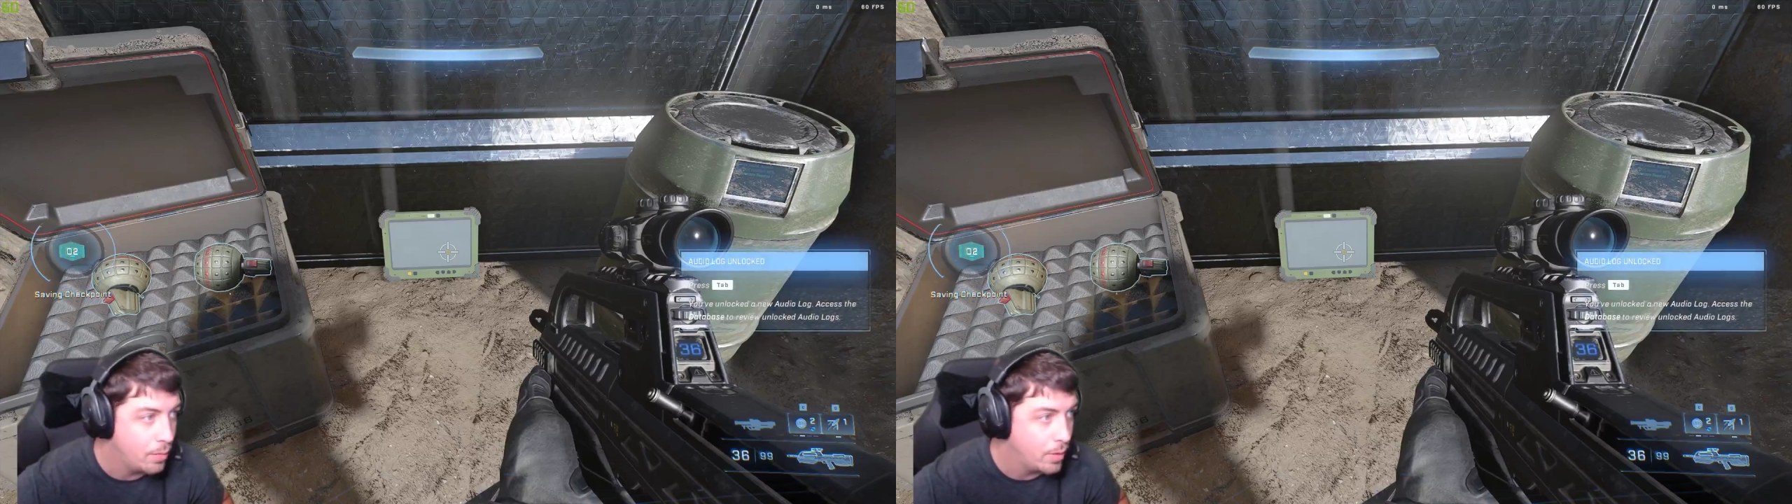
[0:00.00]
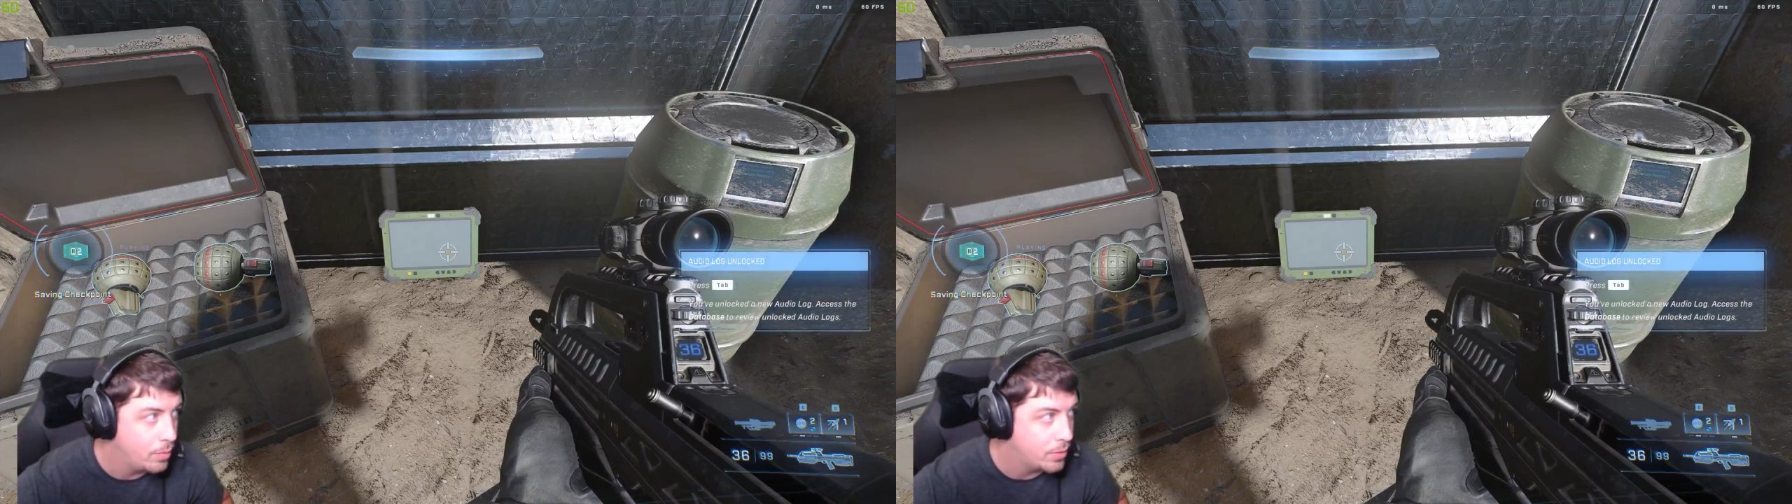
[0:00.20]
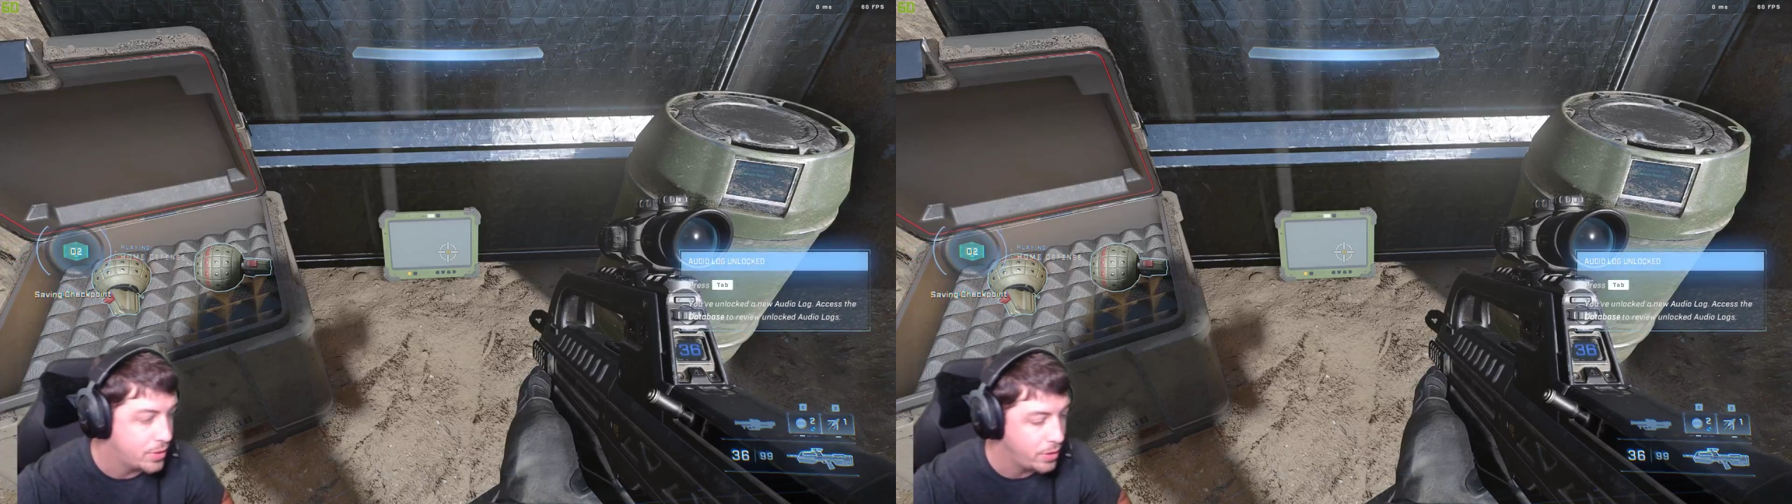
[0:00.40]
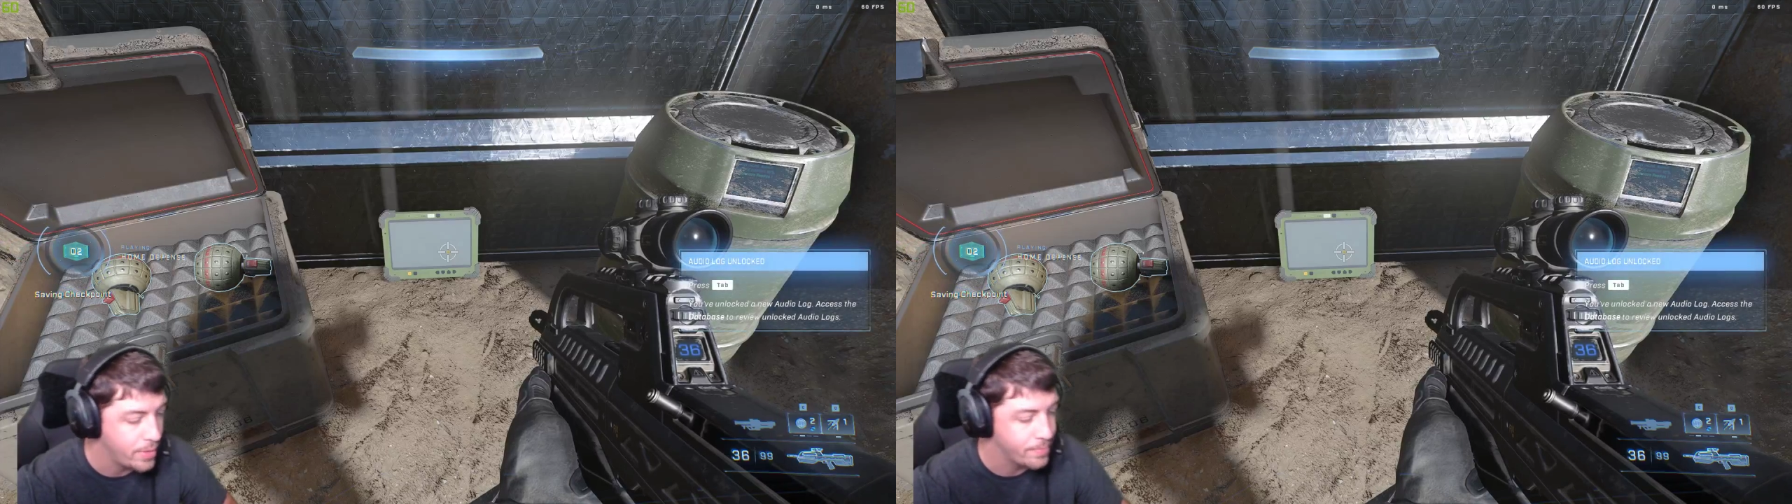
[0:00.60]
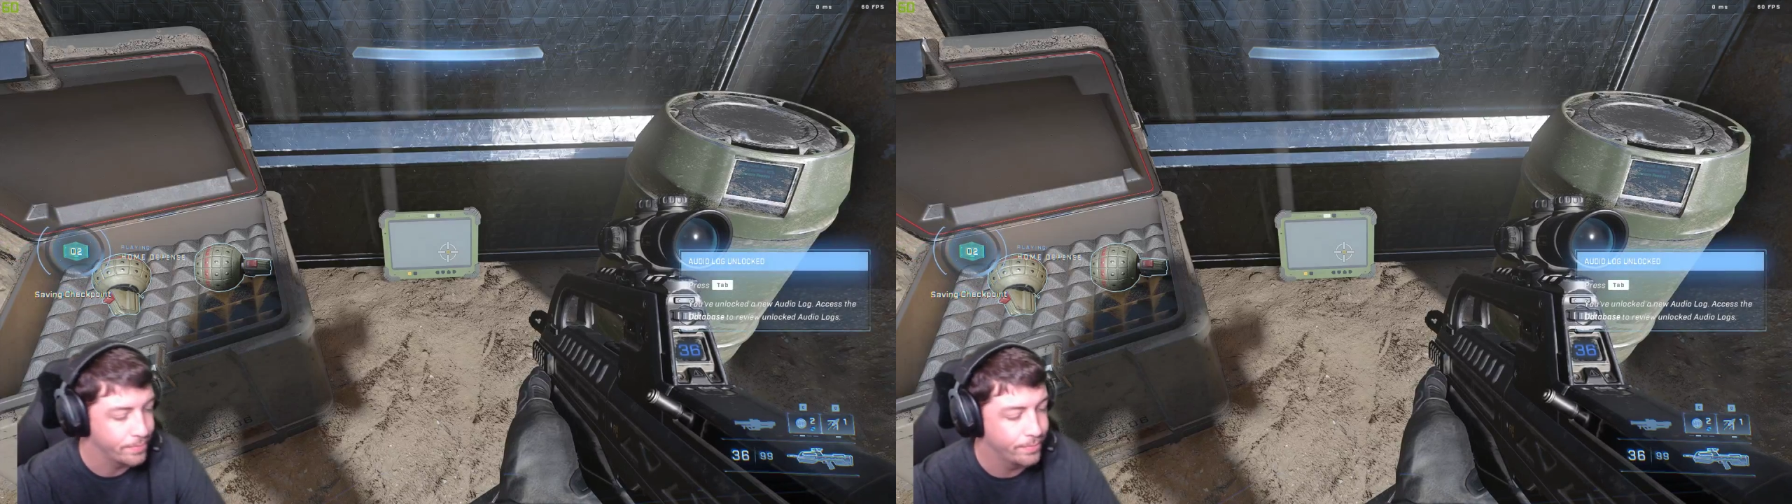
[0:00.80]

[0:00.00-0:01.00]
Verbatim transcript: we will see you then.